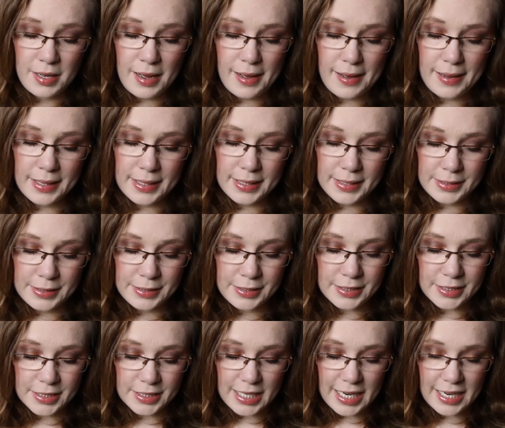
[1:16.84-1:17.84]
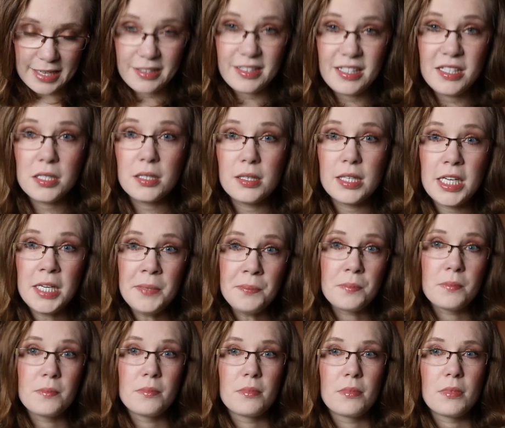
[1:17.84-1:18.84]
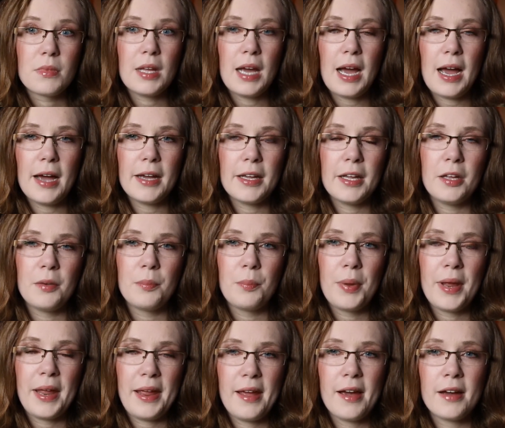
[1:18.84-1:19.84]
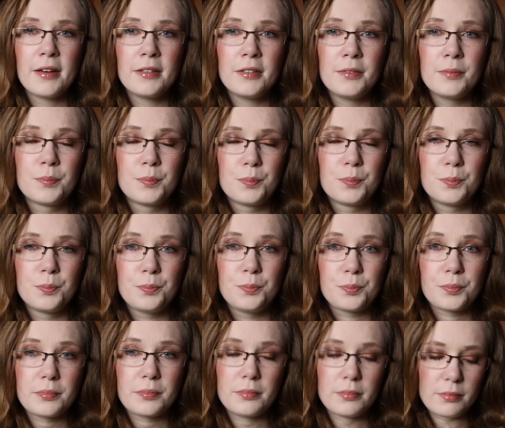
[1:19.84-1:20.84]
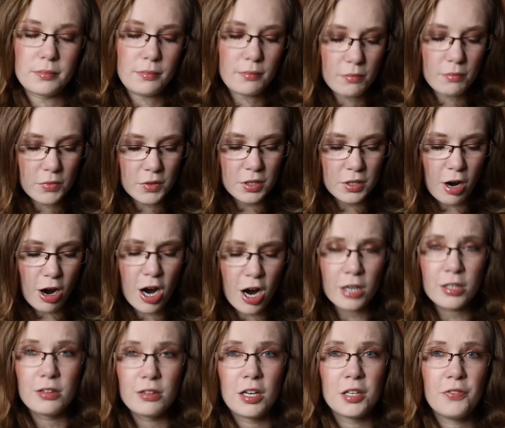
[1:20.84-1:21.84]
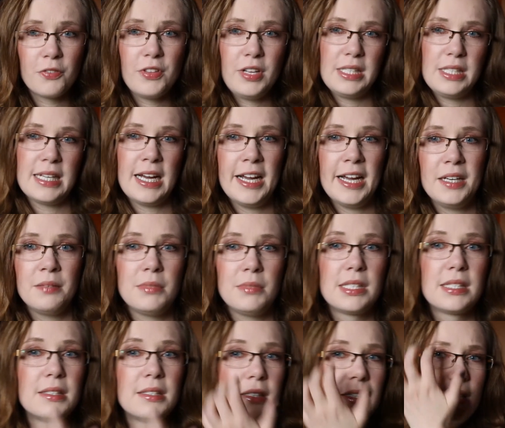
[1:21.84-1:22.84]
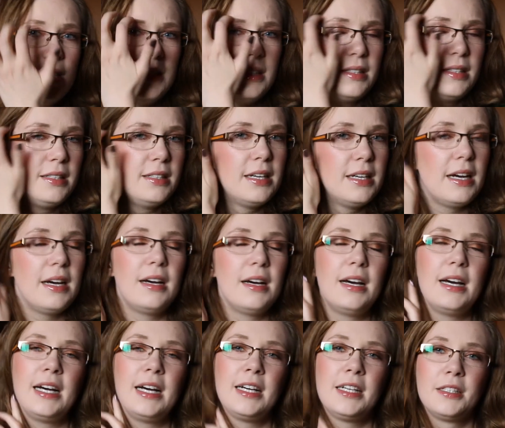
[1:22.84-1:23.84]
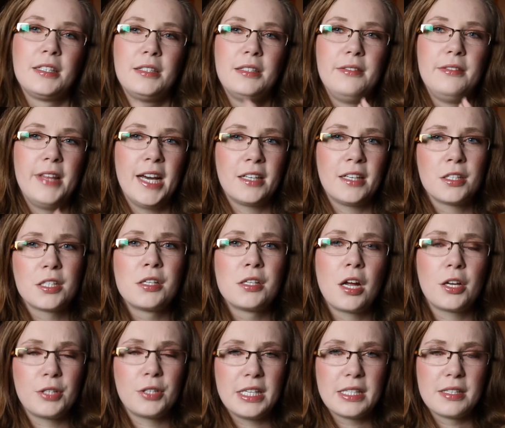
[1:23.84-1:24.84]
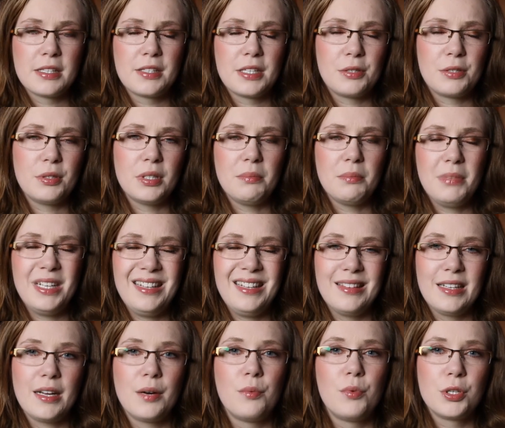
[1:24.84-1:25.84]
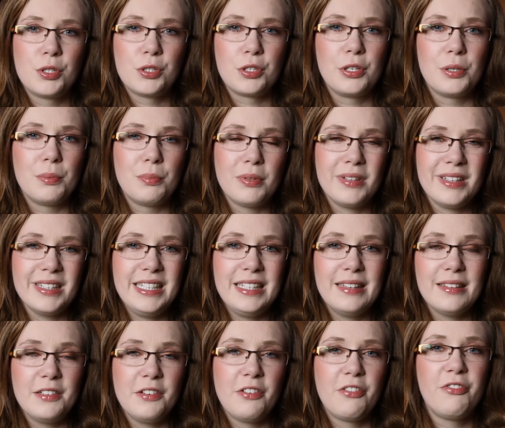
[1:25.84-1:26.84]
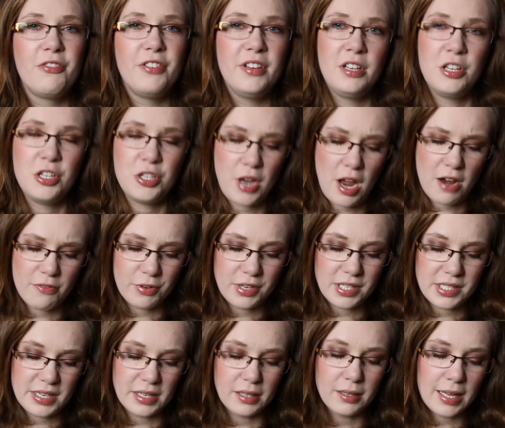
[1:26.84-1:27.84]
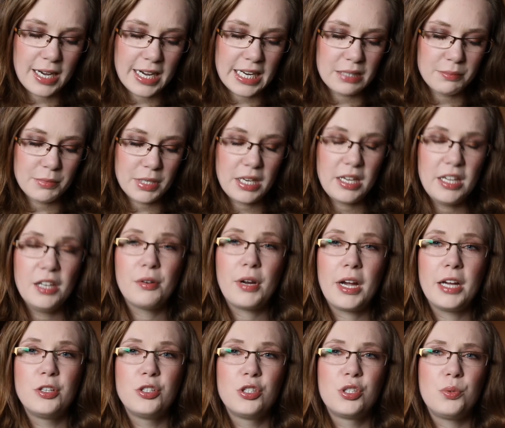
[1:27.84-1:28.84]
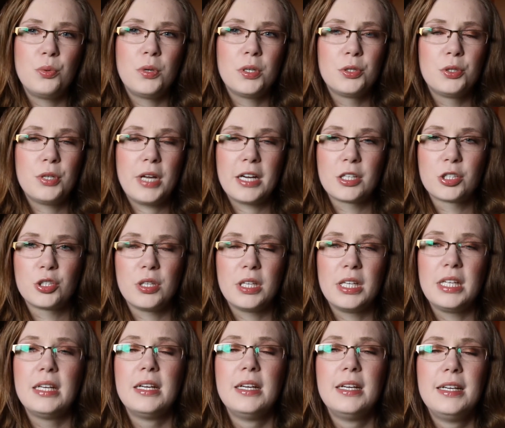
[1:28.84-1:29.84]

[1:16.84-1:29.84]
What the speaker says: And ideally I hit pan on a lot of these items. That does not necessarily mean that I want to completely finish every single item in here. I just want to actually